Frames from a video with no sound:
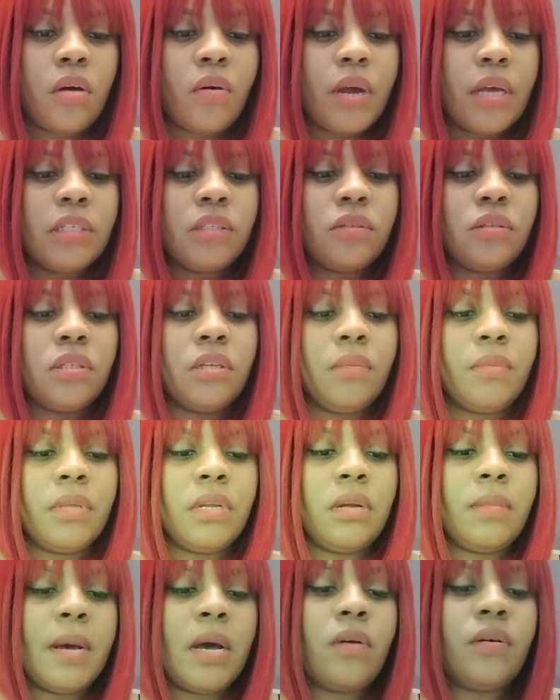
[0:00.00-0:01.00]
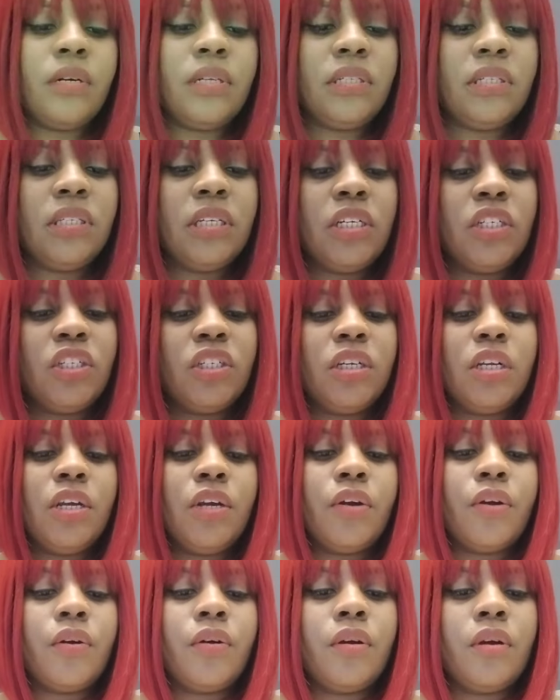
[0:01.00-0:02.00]
Okay, so something about a decision
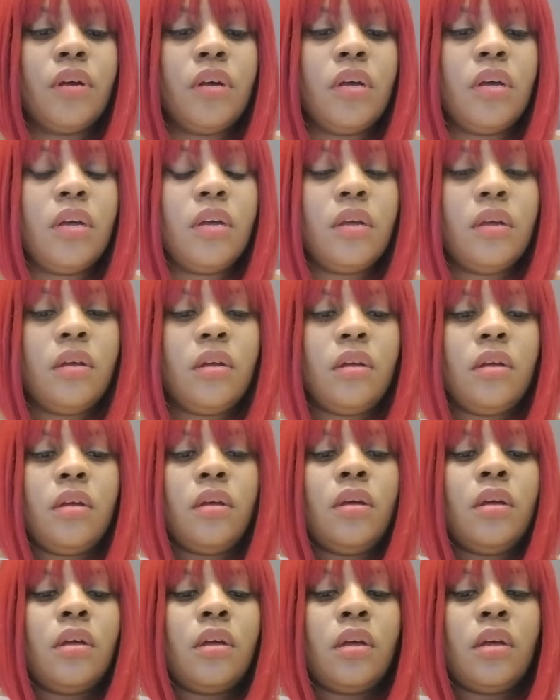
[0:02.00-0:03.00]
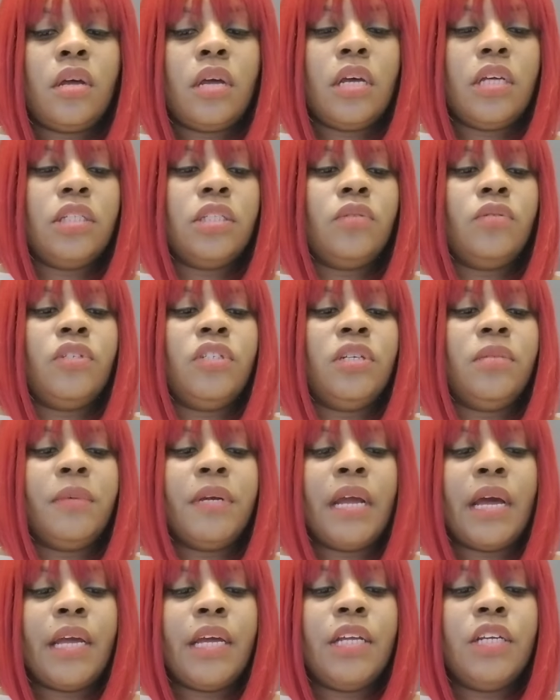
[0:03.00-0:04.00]
here. Hey, so
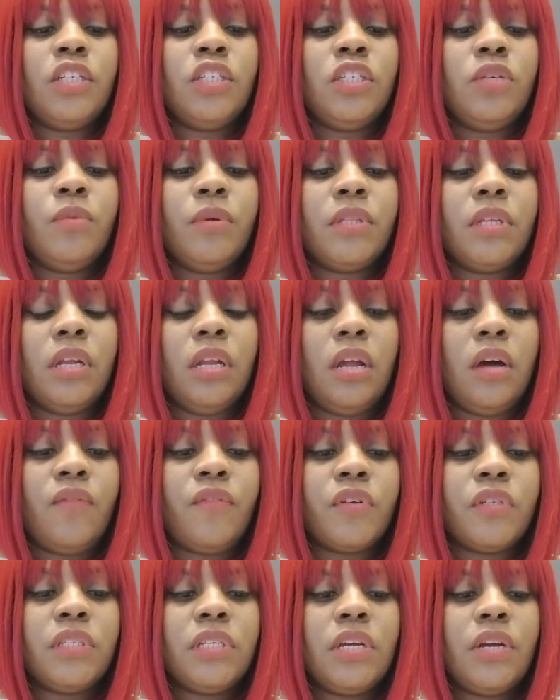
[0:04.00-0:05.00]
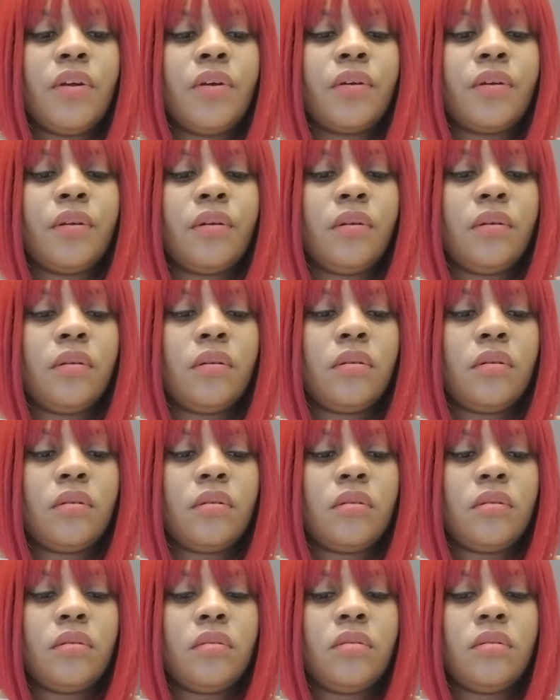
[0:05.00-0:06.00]
Gemini energy with the lovers here.
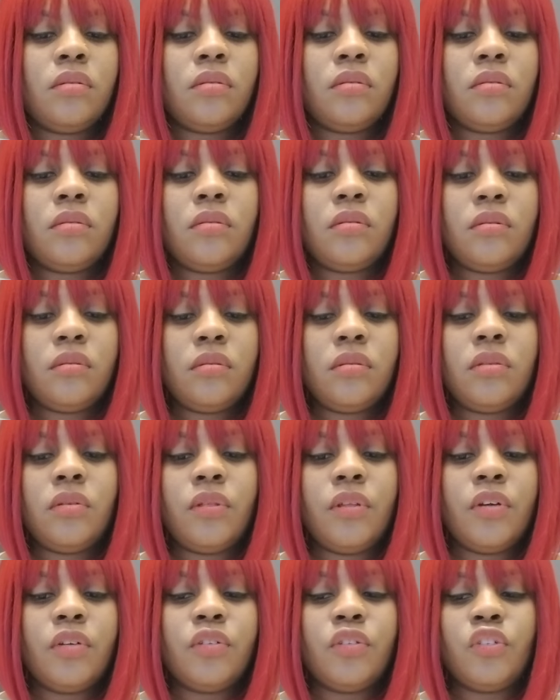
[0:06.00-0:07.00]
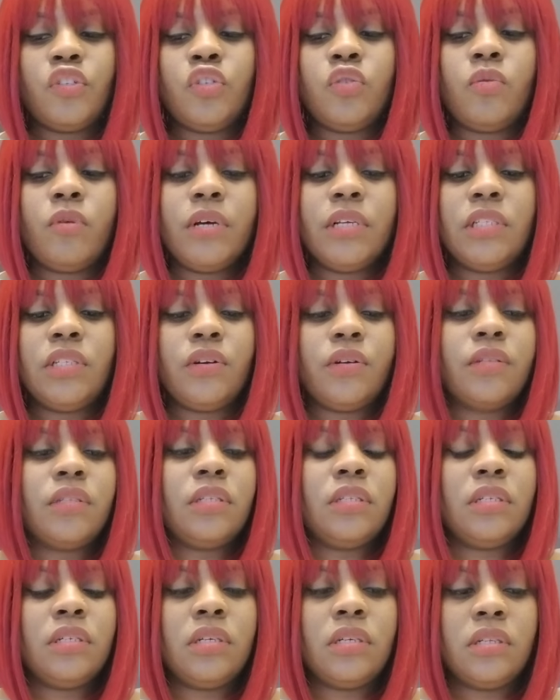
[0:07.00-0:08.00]
So there's a choice,
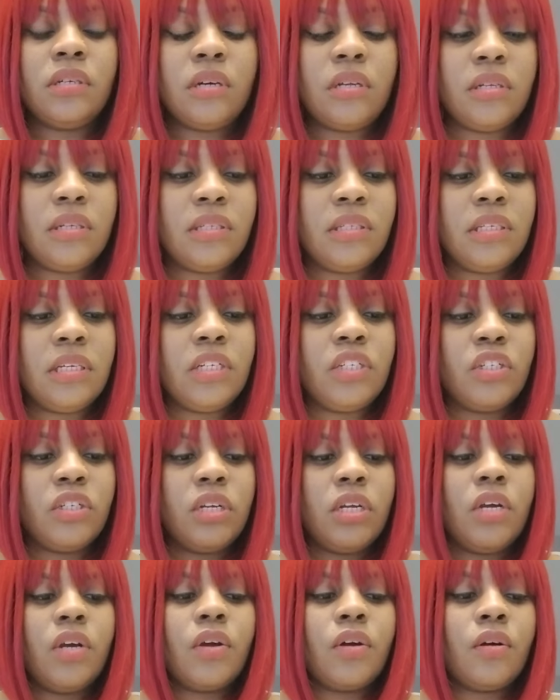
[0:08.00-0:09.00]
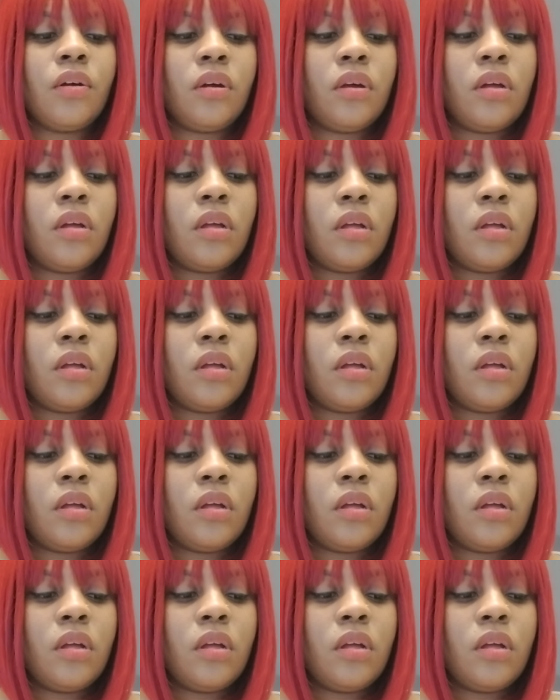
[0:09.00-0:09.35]
there's a decision here.